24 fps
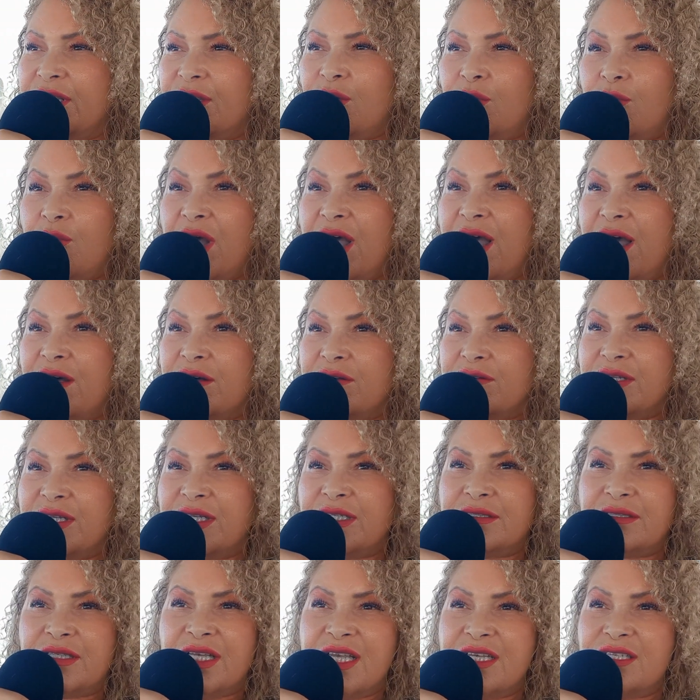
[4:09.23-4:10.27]
wow,
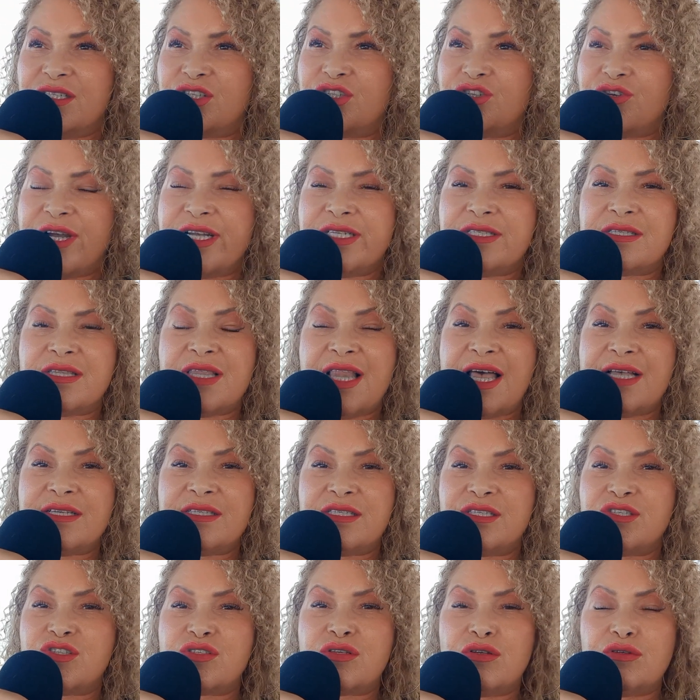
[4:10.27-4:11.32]
his dreads
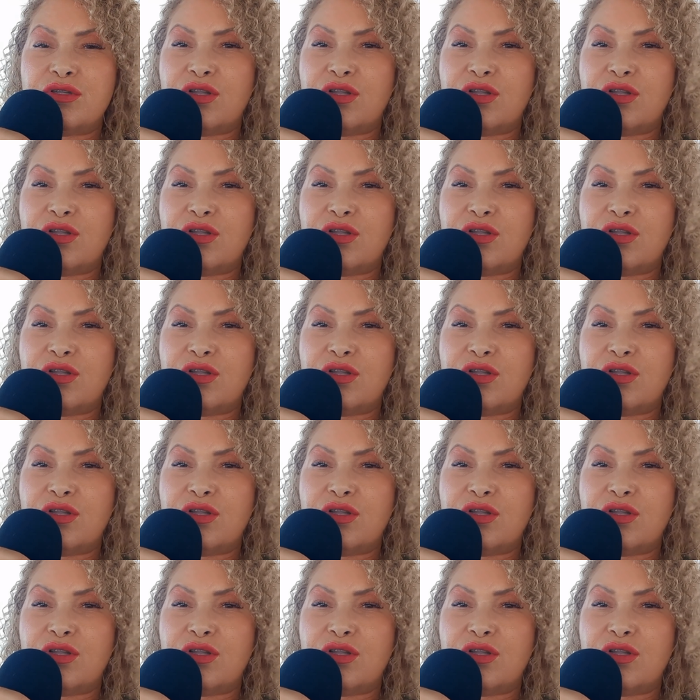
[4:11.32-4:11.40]
lasted so